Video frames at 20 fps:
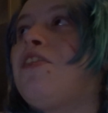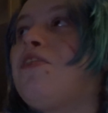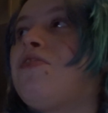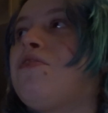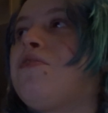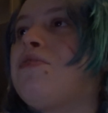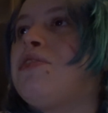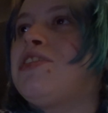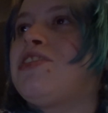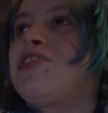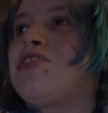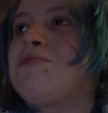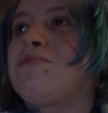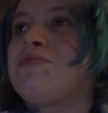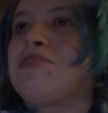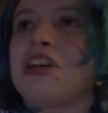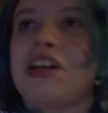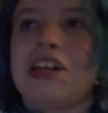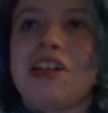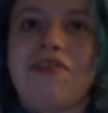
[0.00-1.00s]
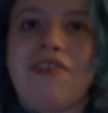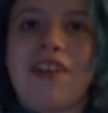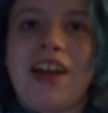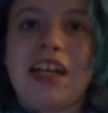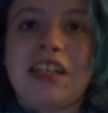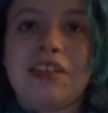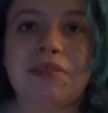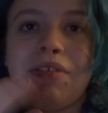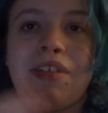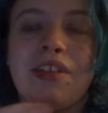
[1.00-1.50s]
There was some side
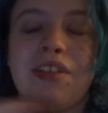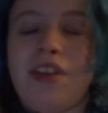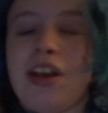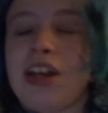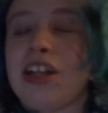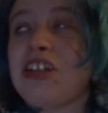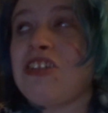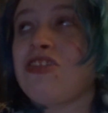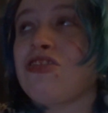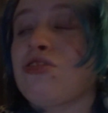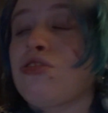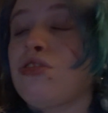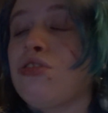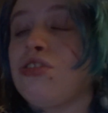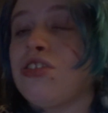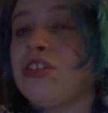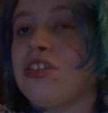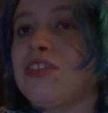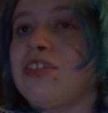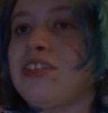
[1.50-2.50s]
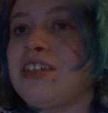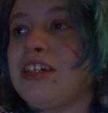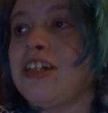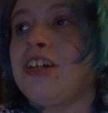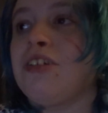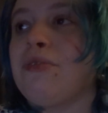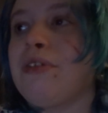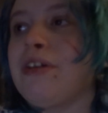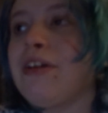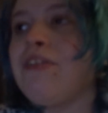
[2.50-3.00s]
effects with it that I just couldn't
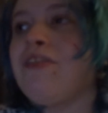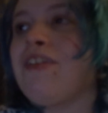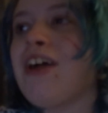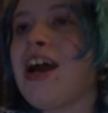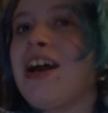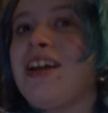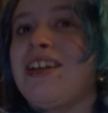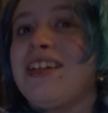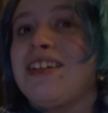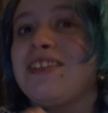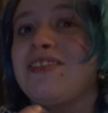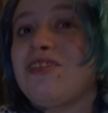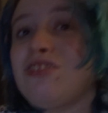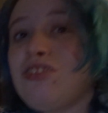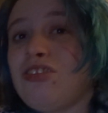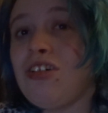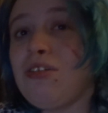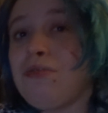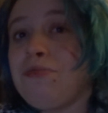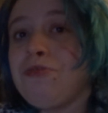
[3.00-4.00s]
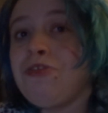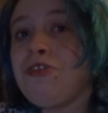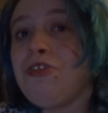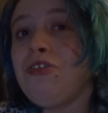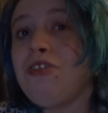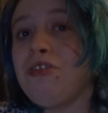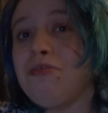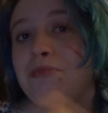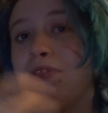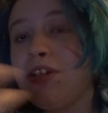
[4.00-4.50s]
deal with, and it stopped
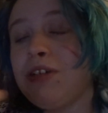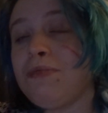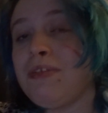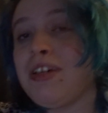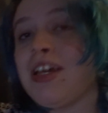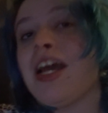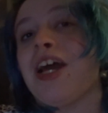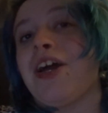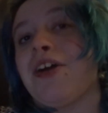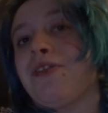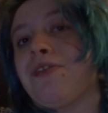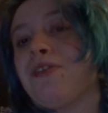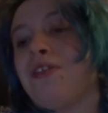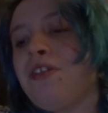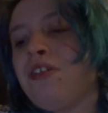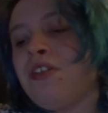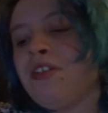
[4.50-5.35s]
numbing me out.